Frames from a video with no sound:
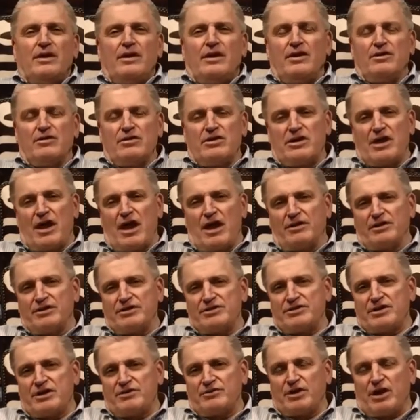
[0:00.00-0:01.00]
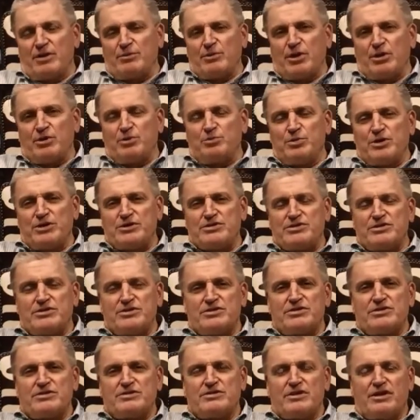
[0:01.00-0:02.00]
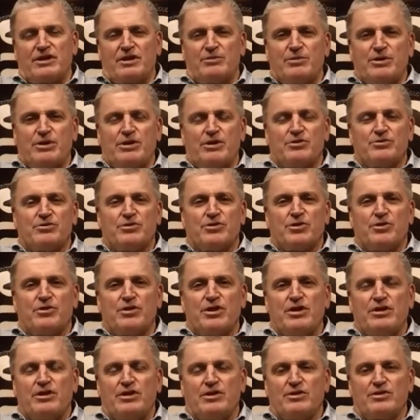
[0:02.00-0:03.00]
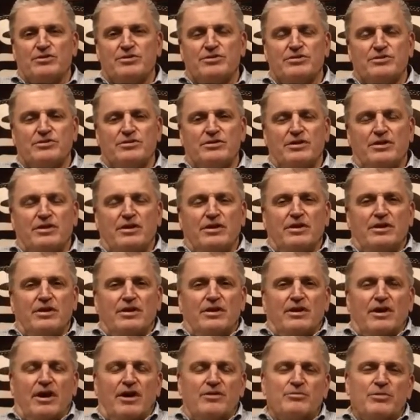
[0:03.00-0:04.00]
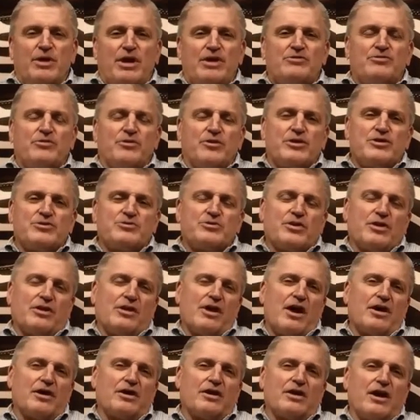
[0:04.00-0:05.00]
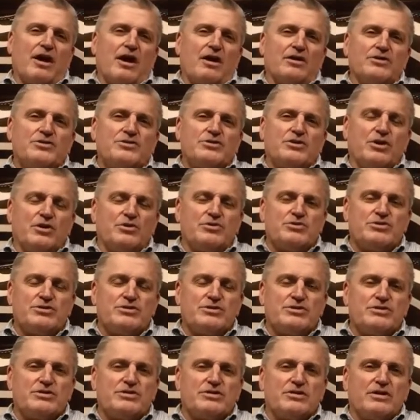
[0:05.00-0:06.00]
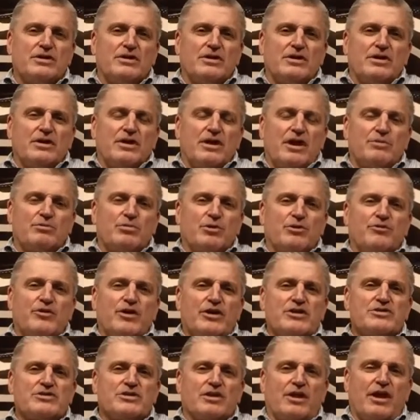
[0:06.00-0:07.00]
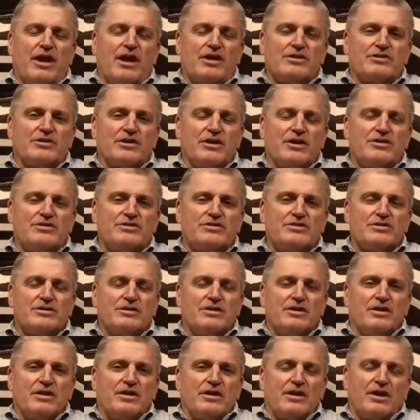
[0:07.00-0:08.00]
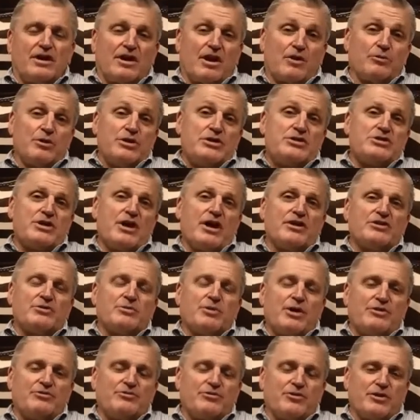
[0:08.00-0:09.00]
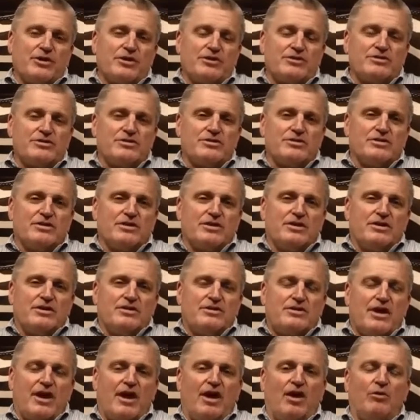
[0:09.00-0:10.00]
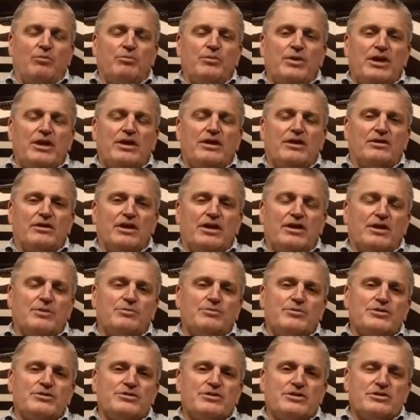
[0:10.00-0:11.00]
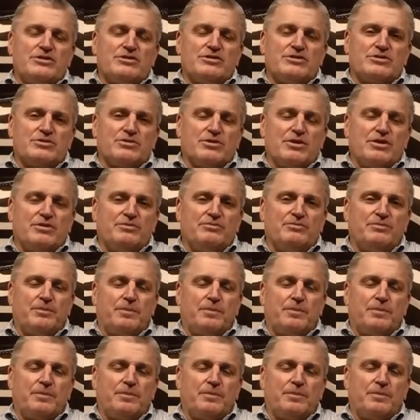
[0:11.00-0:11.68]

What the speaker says: Here in Dallas, I've got my own business, and I've been here 30 years. I've made friends with a lot of college coaches and professional athletes, and I reached out to my friends to help me clean up this industry.